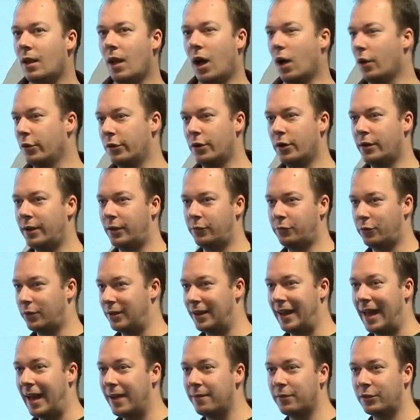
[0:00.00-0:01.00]
although that for
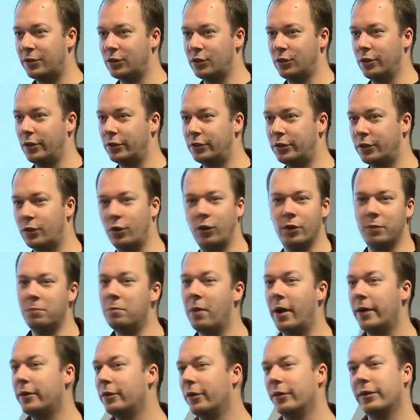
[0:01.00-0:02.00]
the language is logical, it
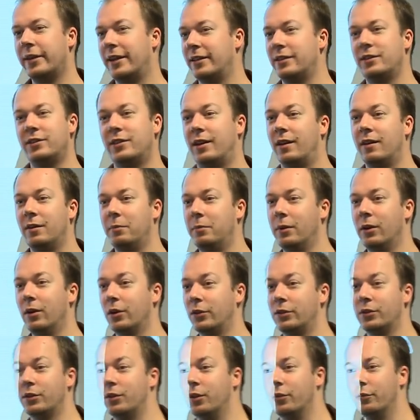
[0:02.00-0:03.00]
might not necessarily be
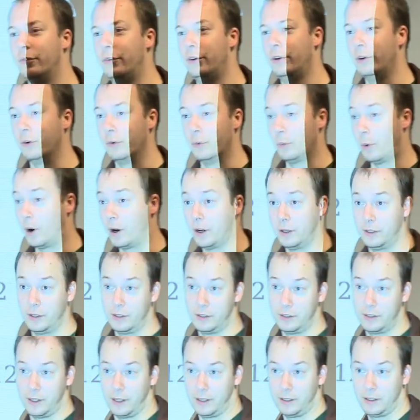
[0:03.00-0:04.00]
logical why it
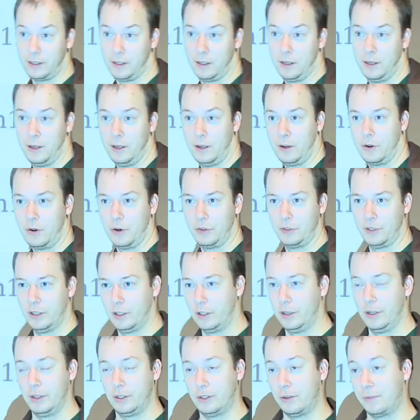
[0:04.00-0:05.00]
does that. Because
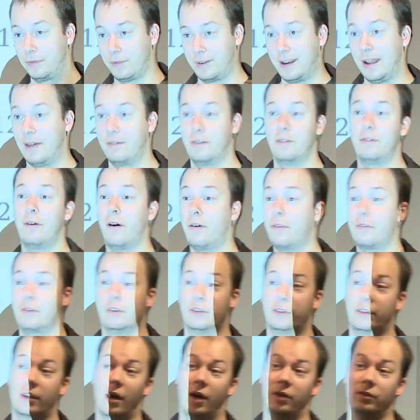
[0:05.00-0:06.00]
there's lots of clever
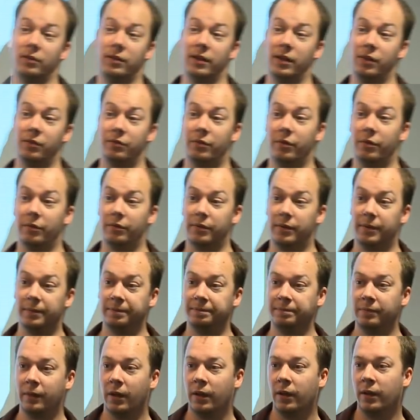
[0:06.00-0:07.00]
reference counting involved.
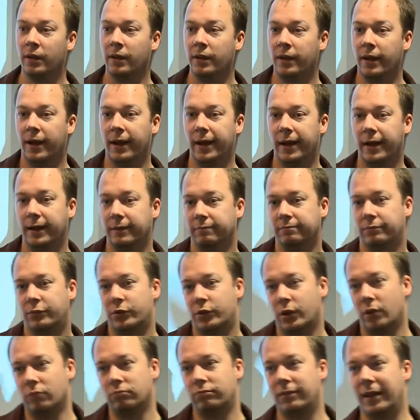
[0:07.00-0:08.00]
Um,
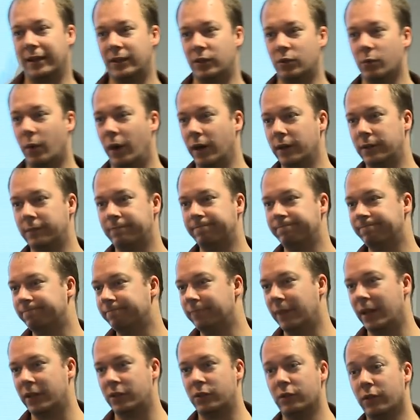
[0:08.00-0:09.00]
so that's why
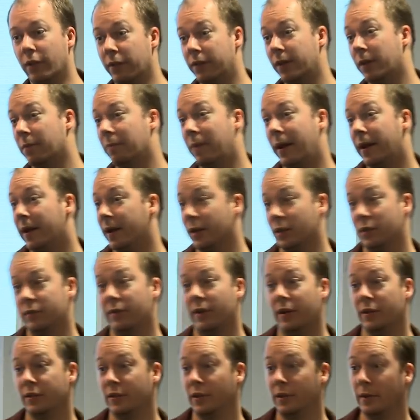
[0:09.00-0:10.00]
there's nothing better as
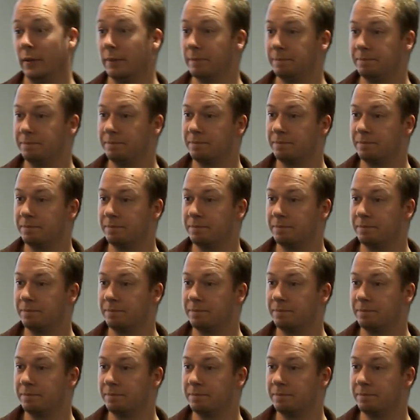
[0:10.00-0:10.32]
far as I know.